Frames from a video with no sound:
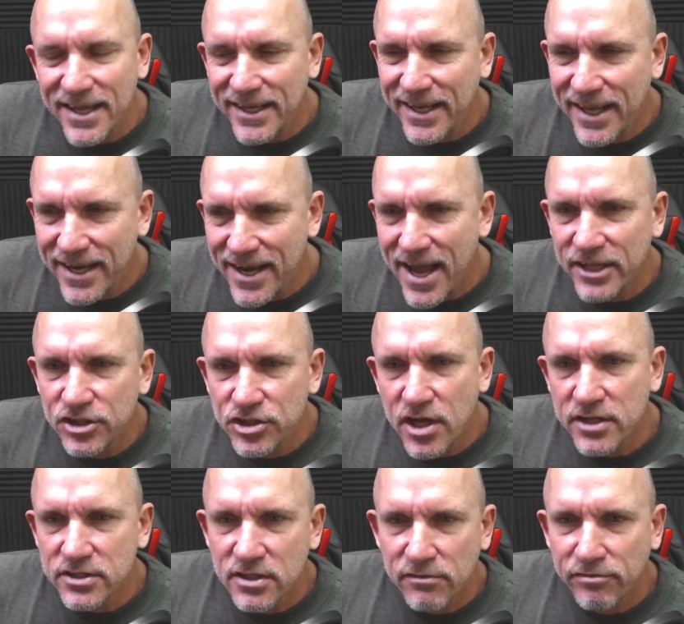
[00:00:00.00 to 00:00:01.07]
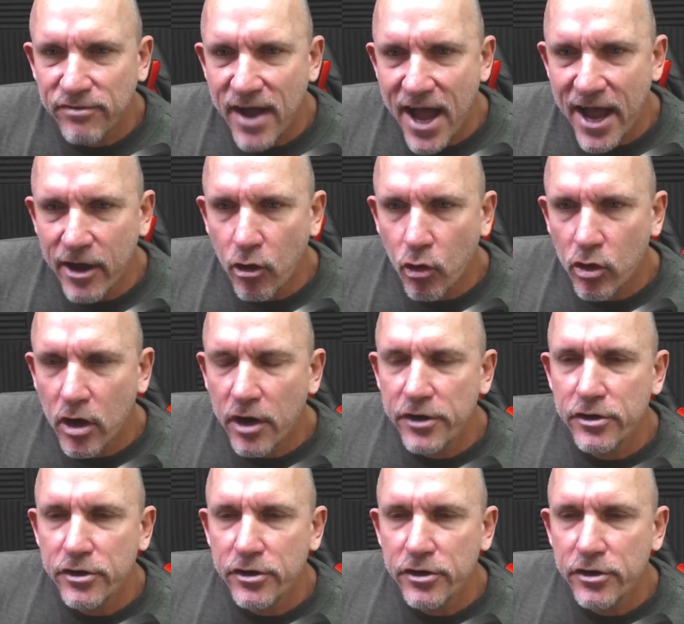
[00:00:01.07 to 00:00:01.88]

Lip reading: they cannot justify or